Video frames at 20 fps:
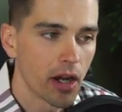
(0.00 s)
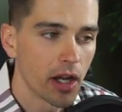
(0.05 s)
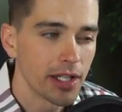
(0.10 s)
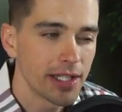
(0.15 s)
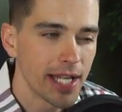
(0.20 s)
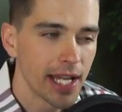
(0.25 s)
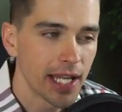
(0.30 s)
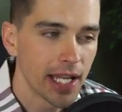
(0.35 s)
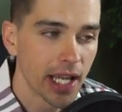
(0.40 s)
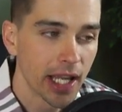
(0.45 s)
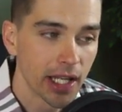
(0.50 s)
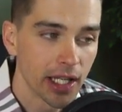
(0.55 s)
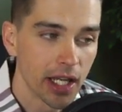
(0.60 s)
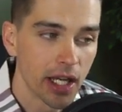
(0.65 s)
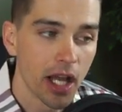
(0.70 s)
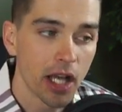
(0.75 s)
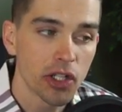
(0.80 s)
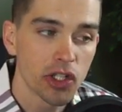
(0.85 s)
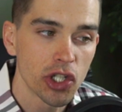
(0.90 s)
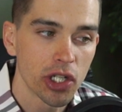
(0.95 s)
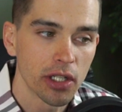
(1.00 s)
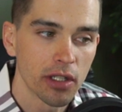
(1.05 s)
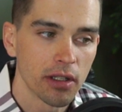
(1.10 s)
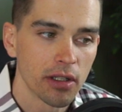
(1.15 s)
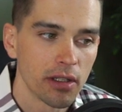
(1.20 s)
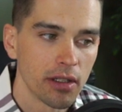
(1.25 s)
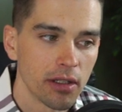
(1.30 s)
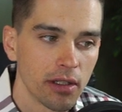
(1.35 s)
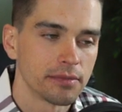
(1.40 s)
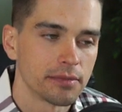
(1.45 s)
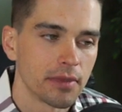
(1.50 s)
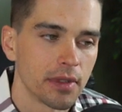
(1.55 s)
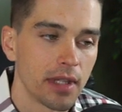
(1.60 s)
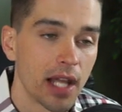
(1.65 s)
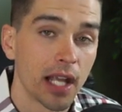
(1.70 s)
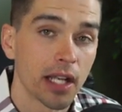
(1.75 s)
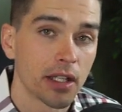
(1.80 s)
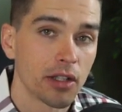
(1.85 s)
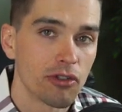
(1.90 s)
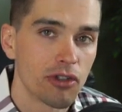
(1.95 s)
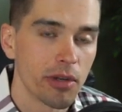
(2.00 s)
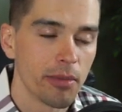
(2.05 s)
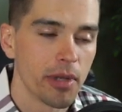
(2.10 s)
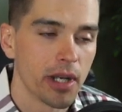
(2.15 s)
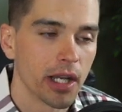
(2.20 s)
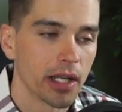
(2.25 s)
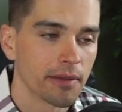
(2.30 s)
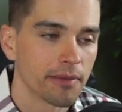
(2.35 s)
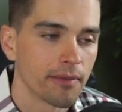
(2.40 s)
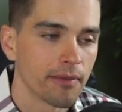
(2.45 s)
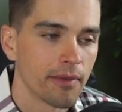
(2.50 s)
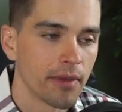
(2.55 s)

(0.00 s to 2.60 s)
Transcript: on taking a deduction, not contributing.